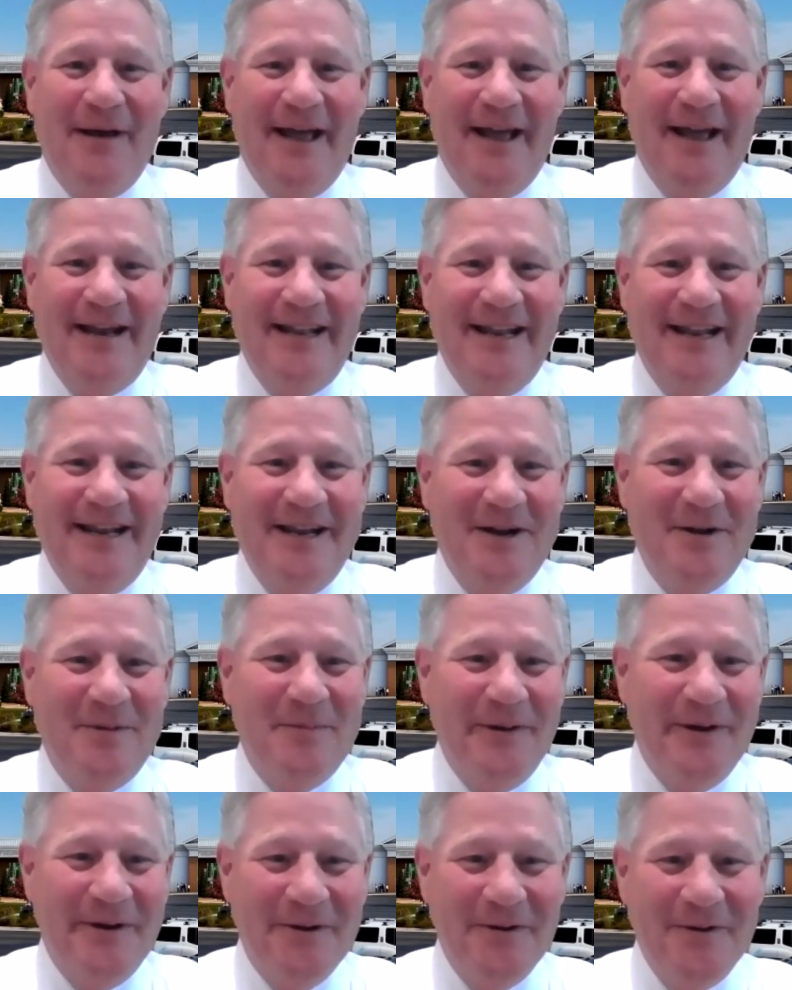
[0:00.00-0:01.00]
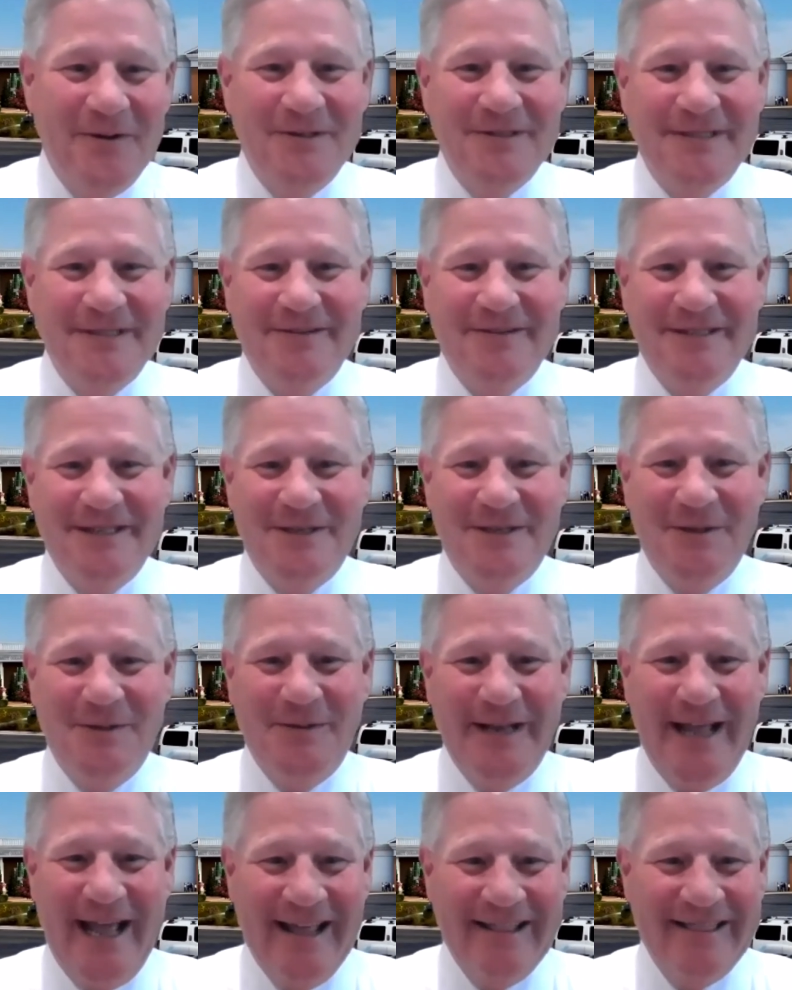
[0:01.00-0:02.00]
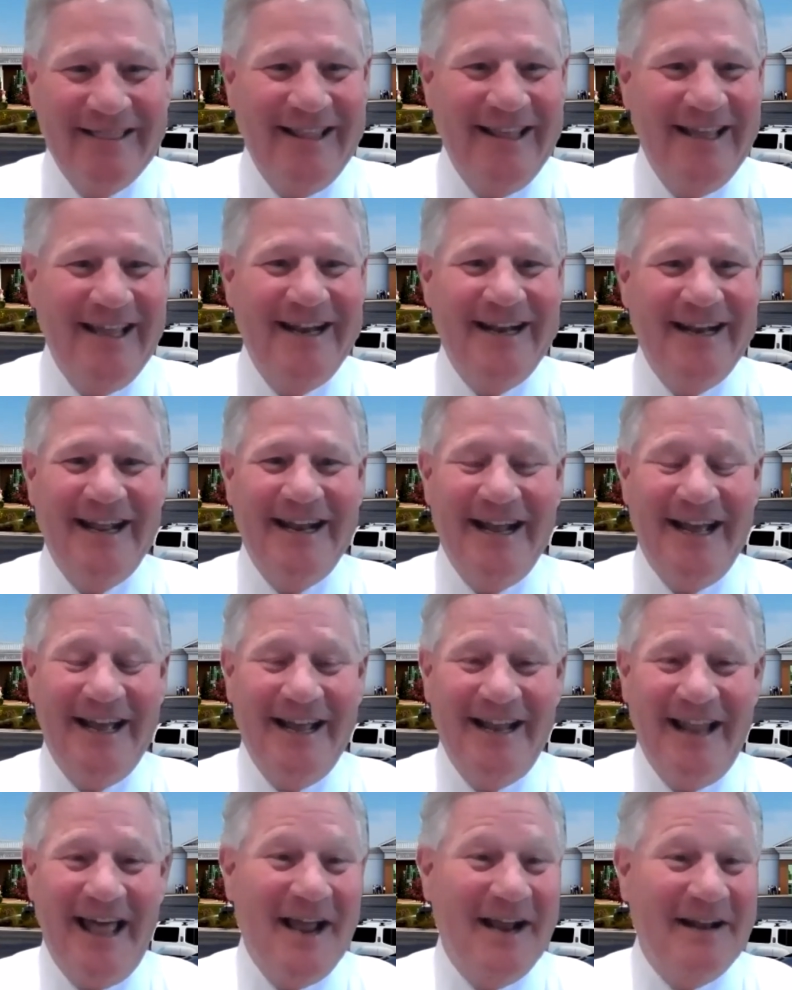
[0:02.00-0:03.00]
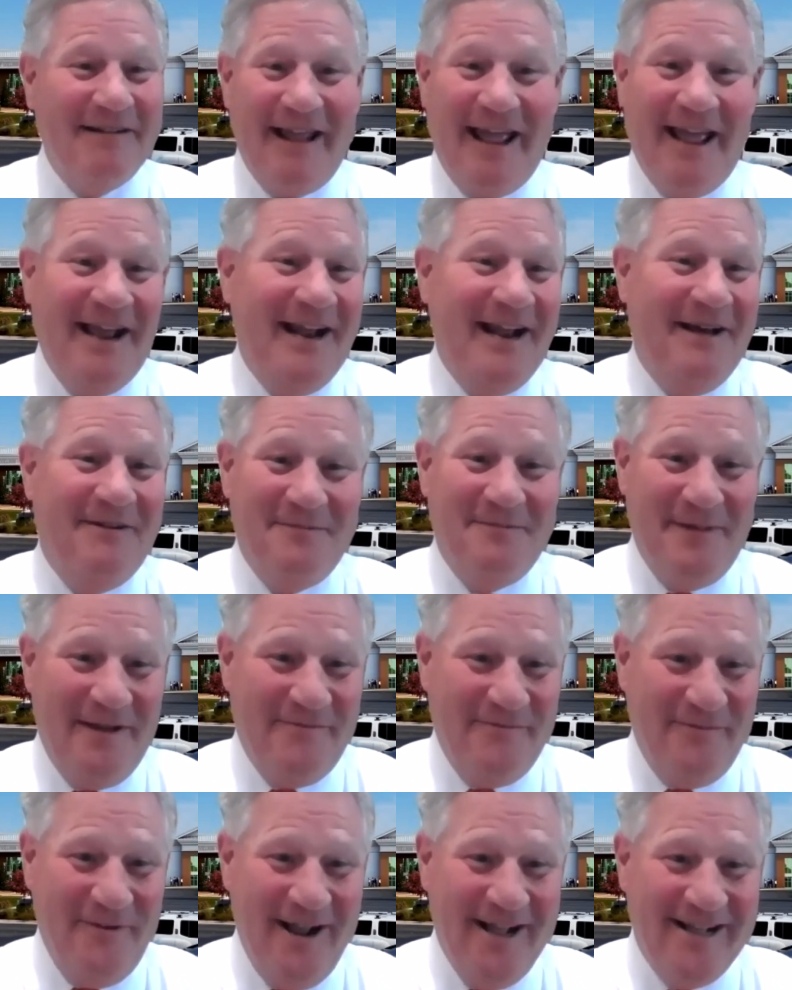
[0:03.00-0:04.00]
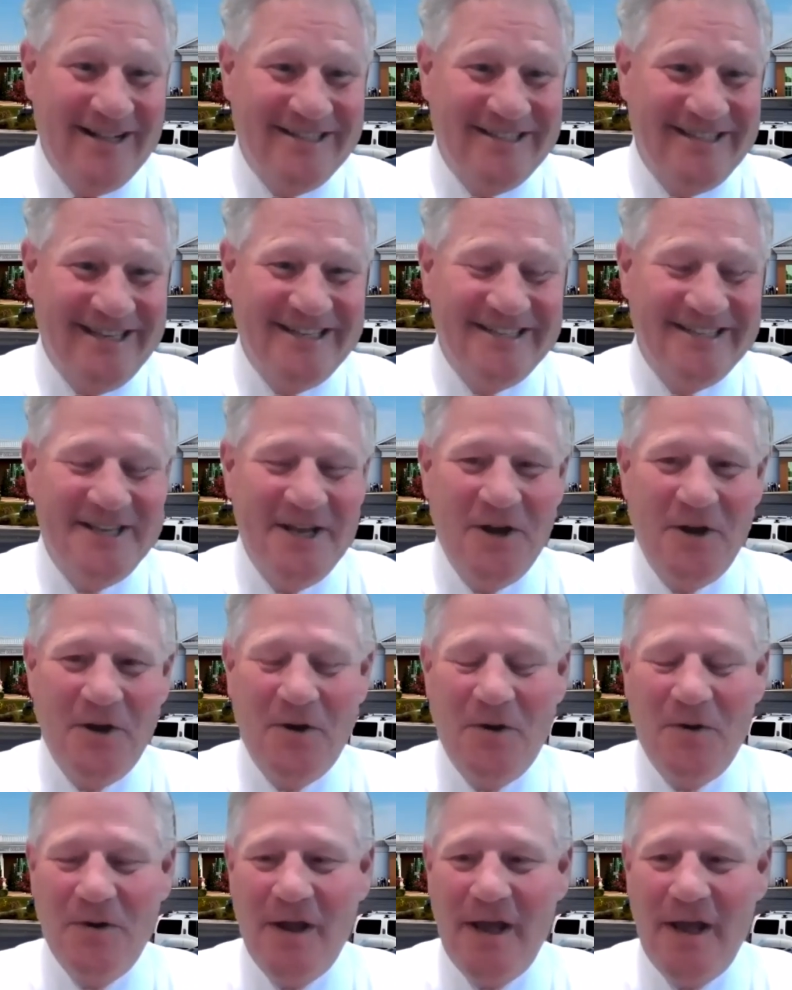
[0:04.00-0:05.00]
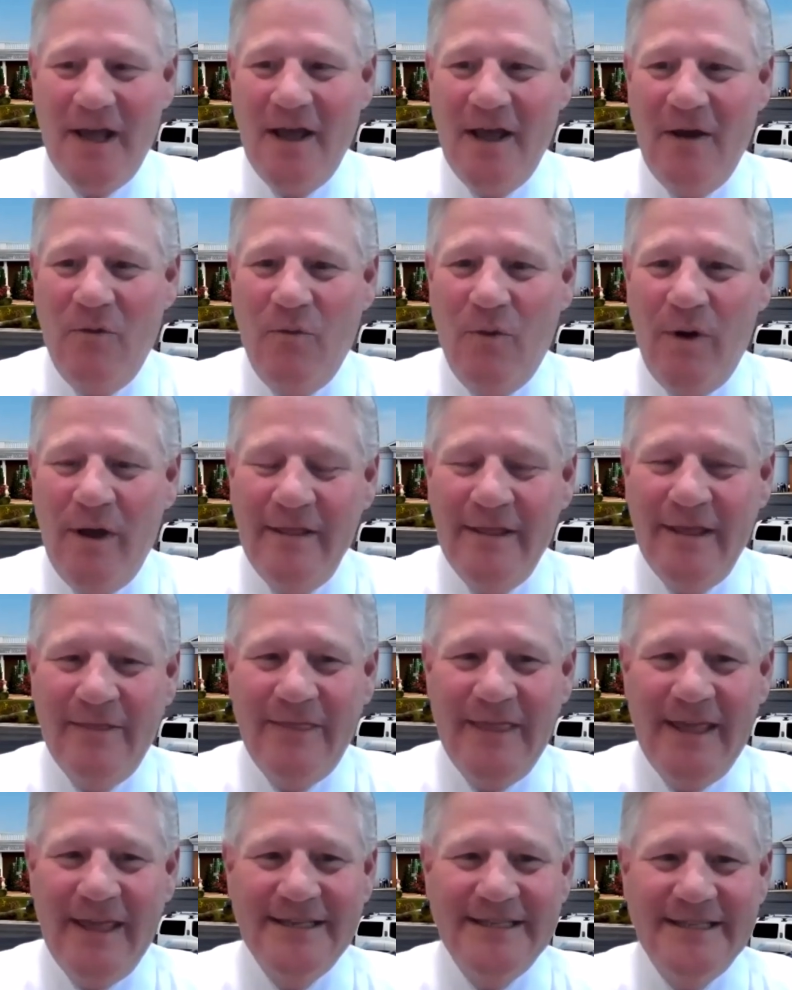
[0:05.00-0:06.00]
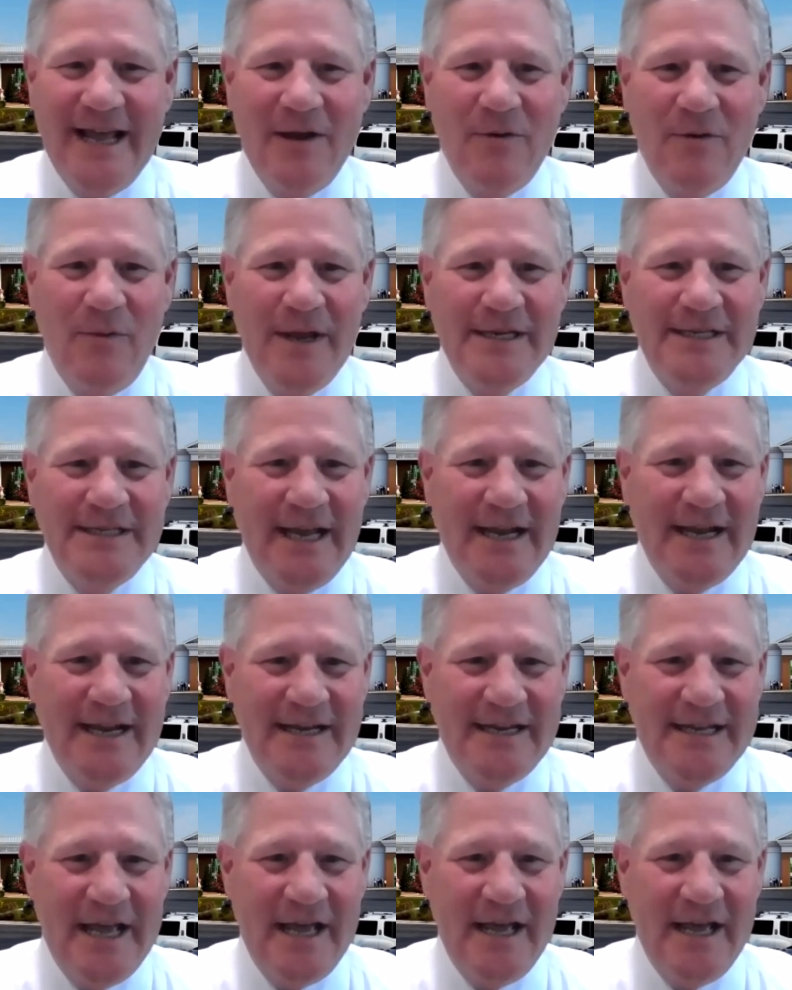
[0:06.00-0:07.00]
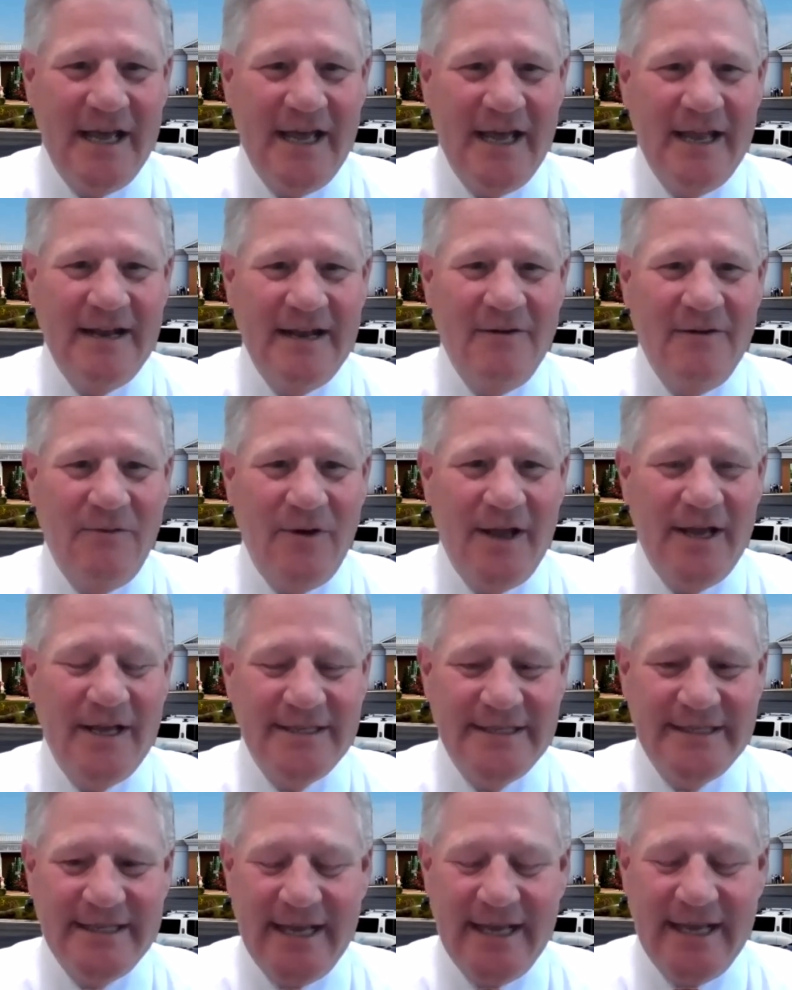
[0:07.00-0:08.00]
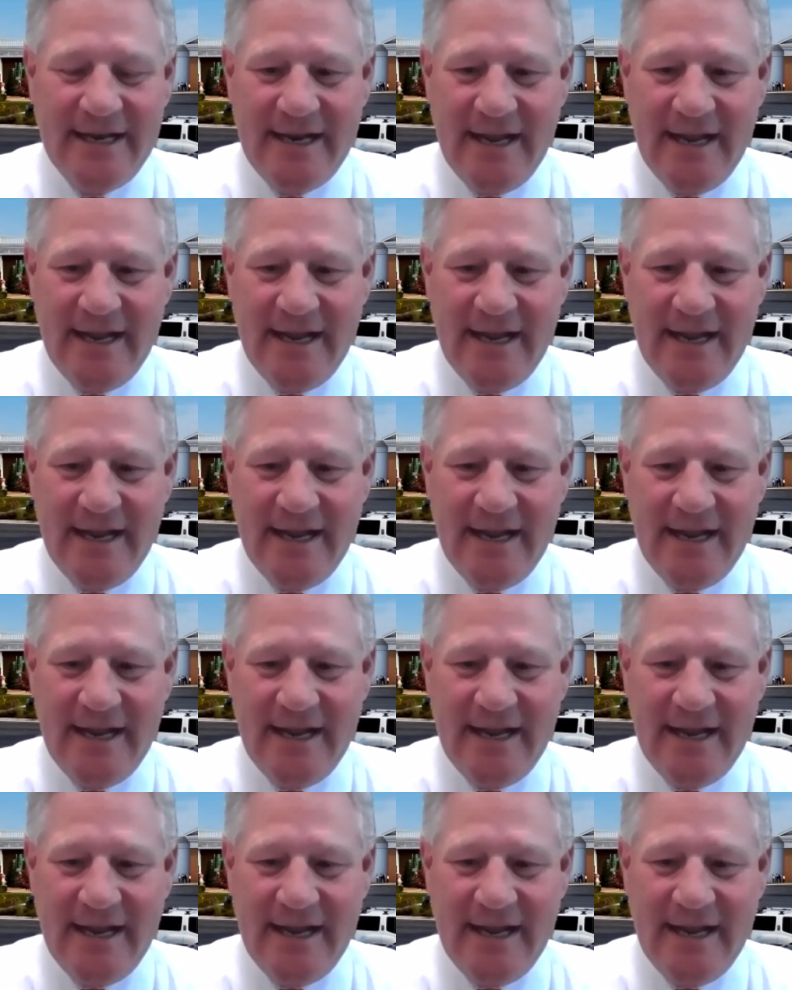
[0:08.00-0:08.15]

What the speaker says: I did intramurals. I was a student athlete, and I liked hanging out with my friends. And so one of the things I wish I'd have done was that,